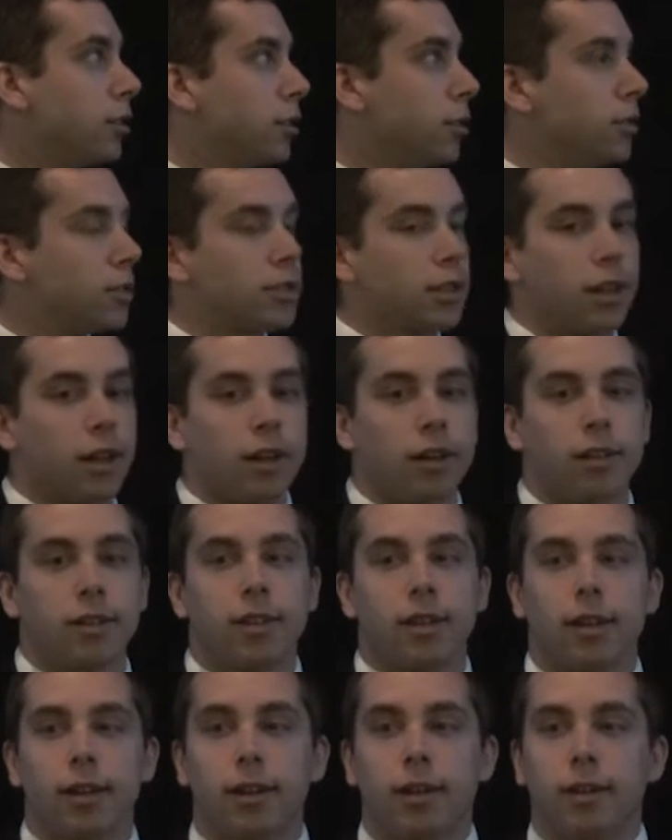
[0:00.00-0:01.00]
Due to
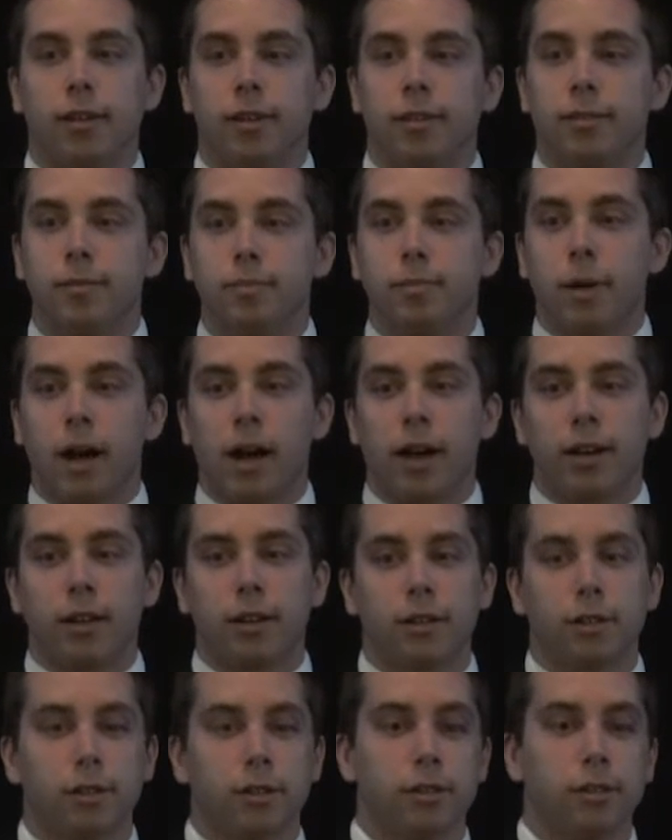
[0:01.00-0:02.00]
all the
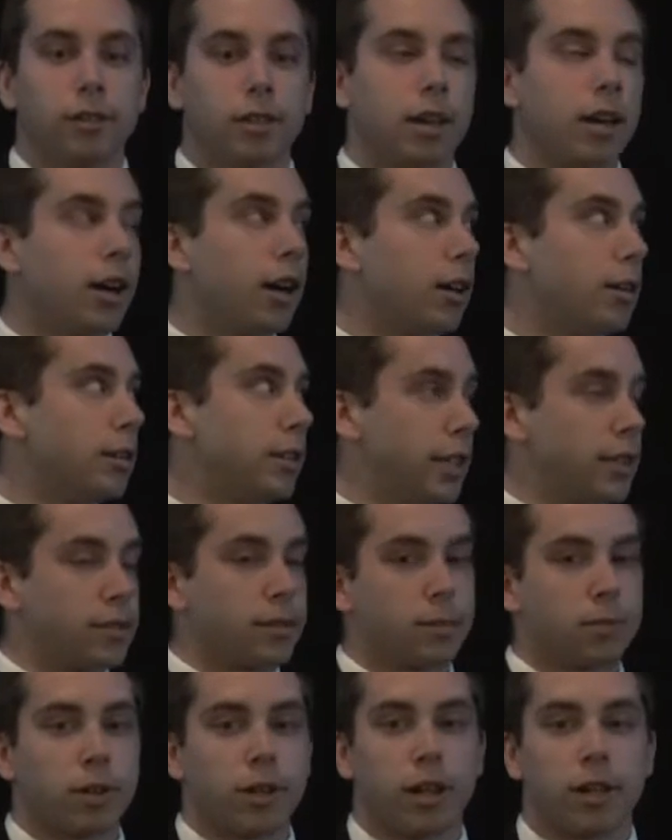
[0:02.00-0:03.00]

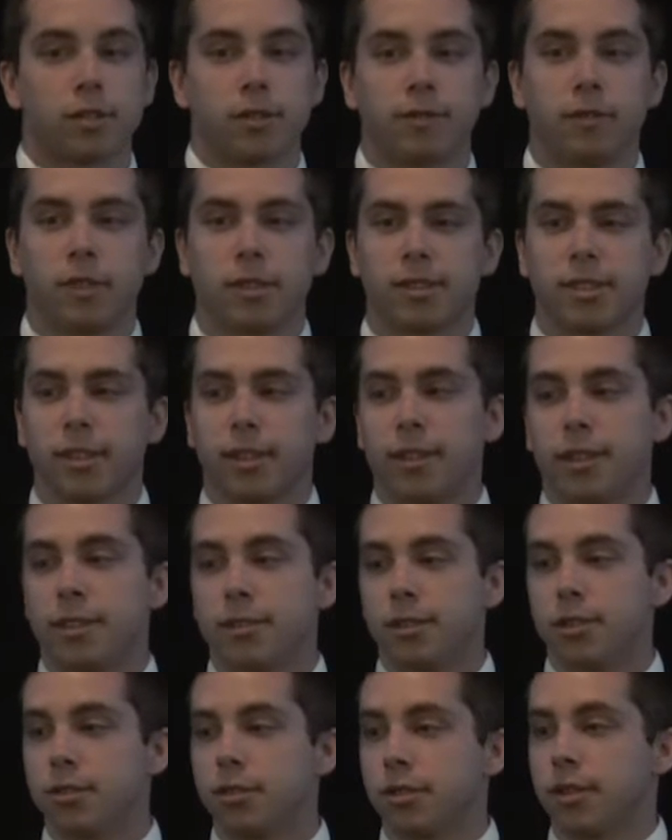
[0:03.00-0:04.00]
biodiesel production
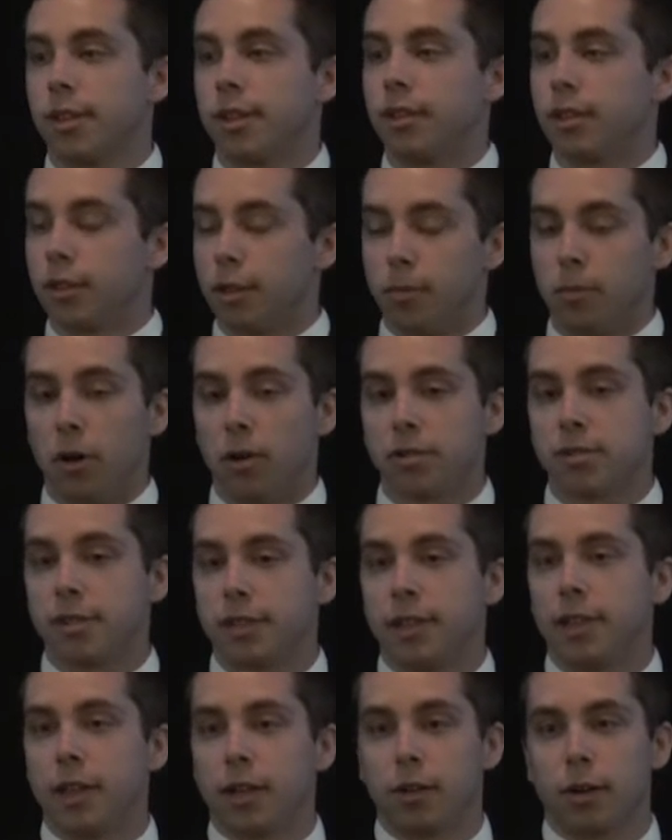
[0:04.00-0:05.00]
facilities, usually, or
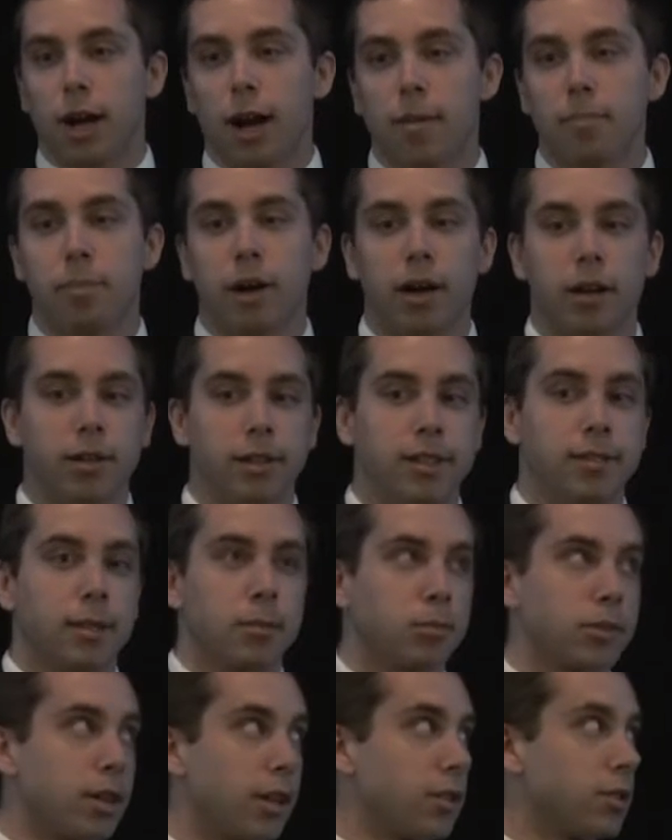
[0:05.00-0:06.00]
mostly the crop
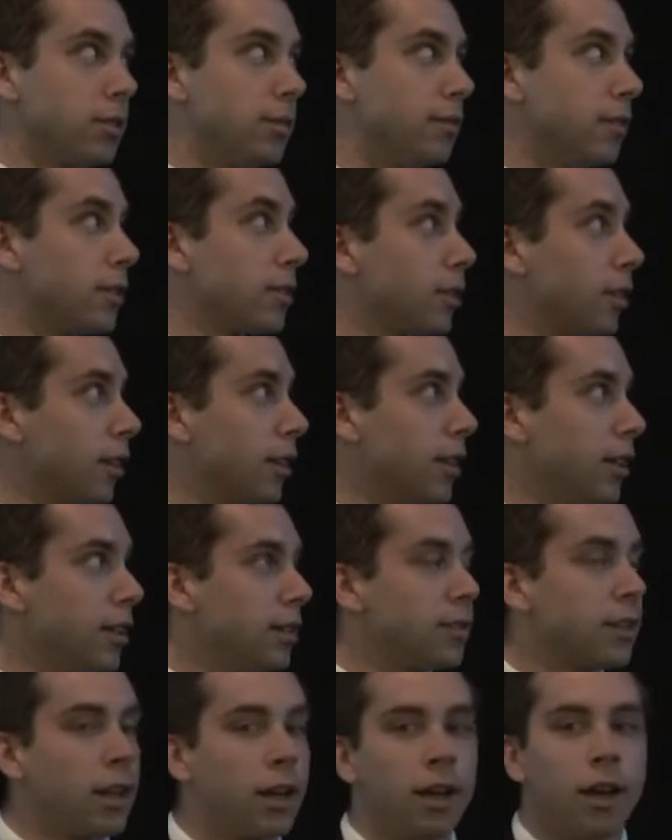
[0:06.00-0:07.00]
biodiesel production
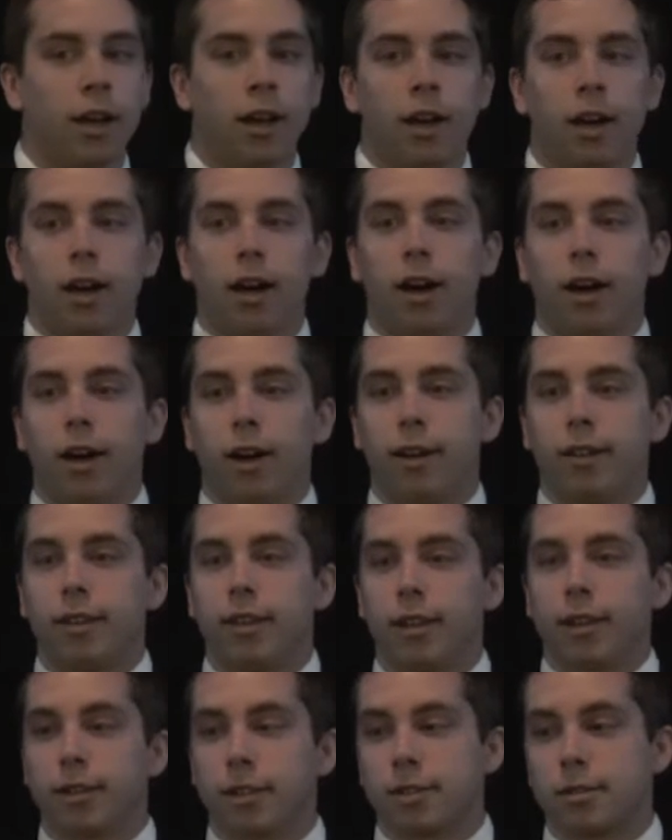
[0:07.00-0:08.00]
facilities,
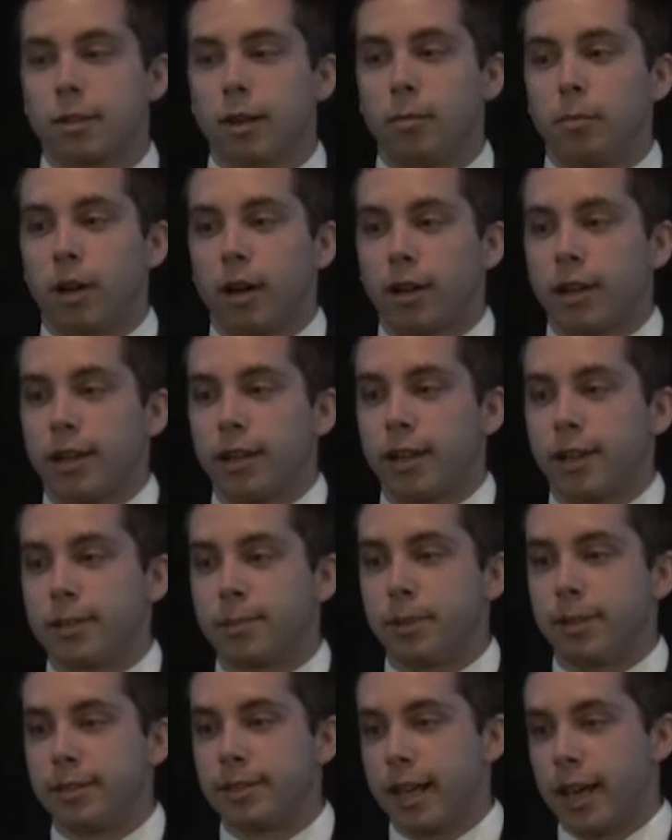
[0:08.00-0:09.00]
the glycerol market
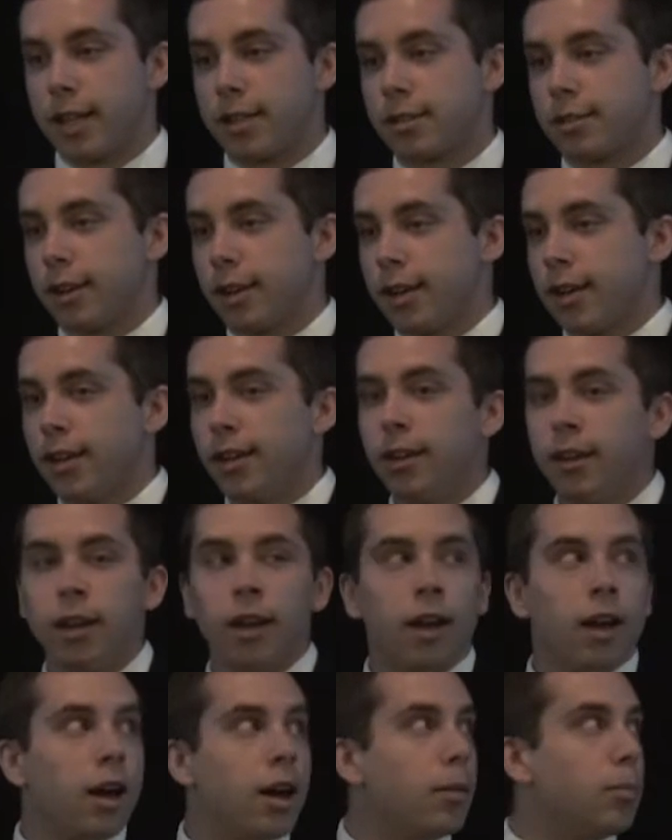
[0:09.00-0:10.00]
has been
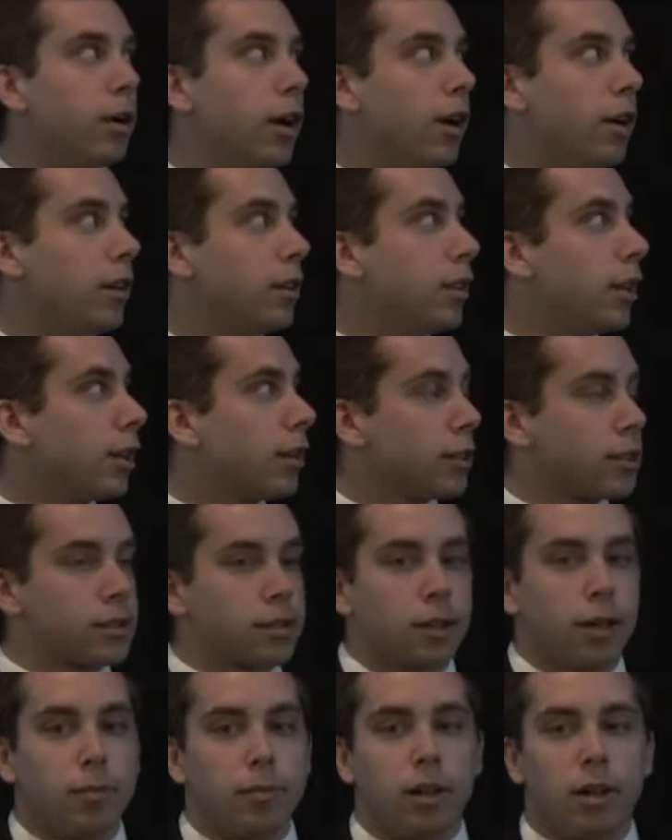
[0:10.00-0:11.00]
saturated, but the
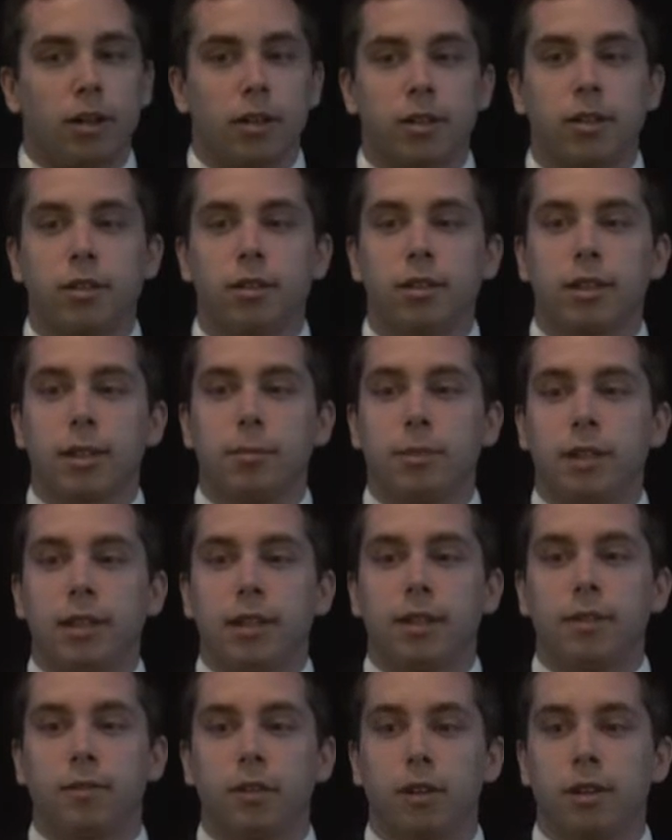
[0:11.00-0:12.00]
glycerol molecule can
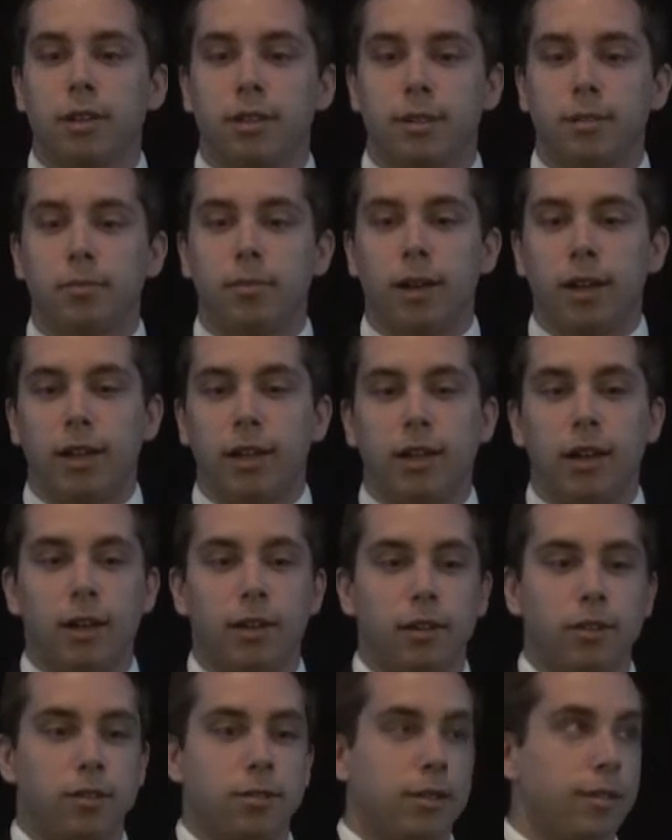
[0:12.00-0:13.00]
be converted to many
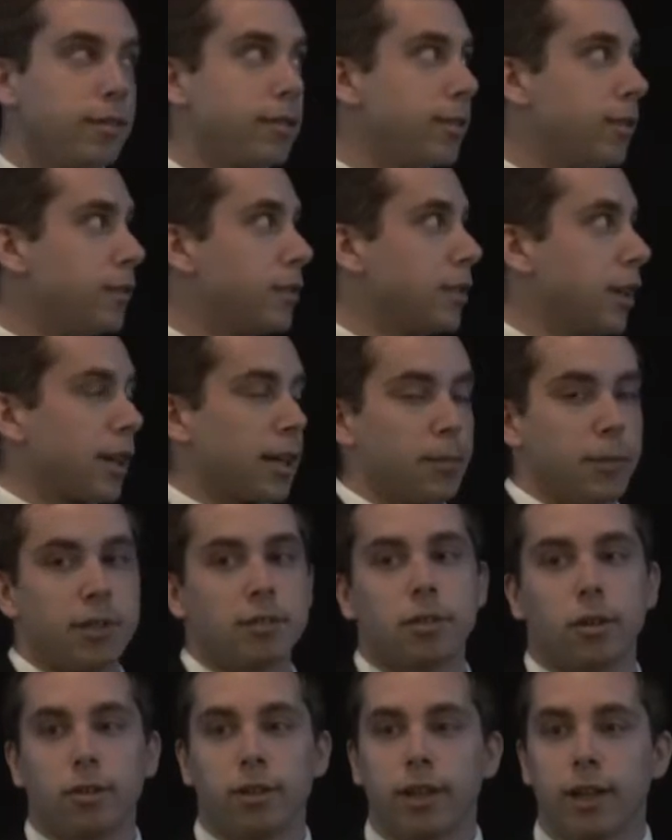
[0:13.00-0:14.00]
other derivatives that can
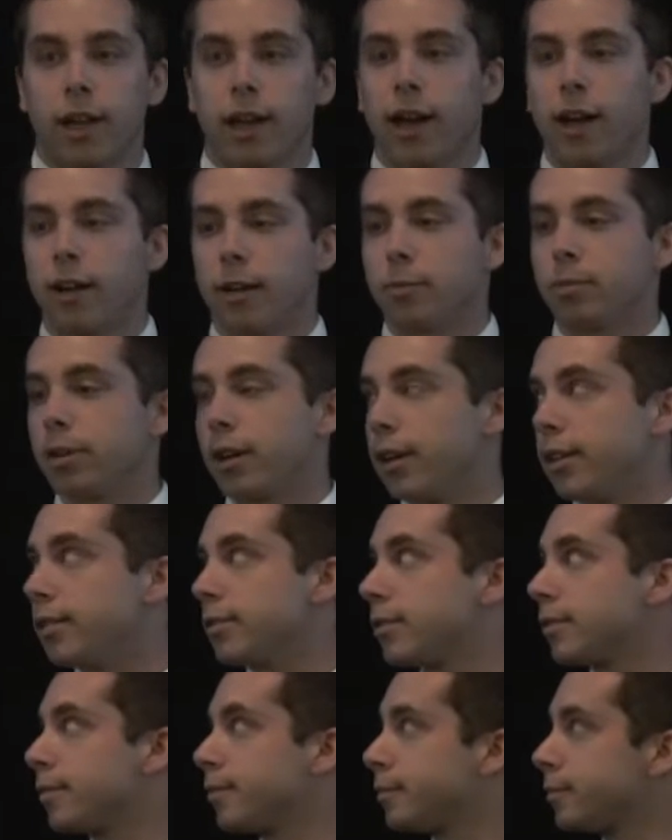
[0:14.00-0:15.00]
be sold at a higher
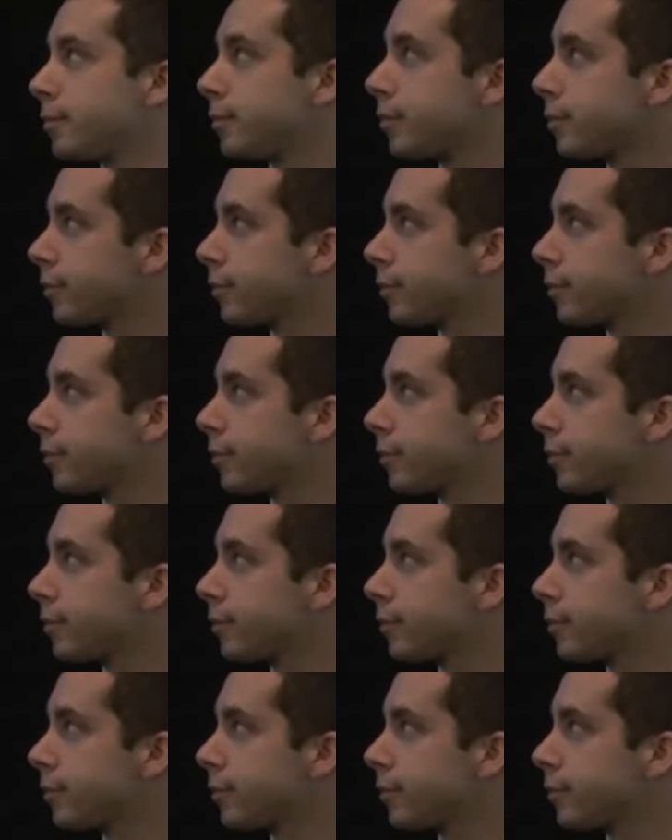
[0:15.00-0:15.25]
price.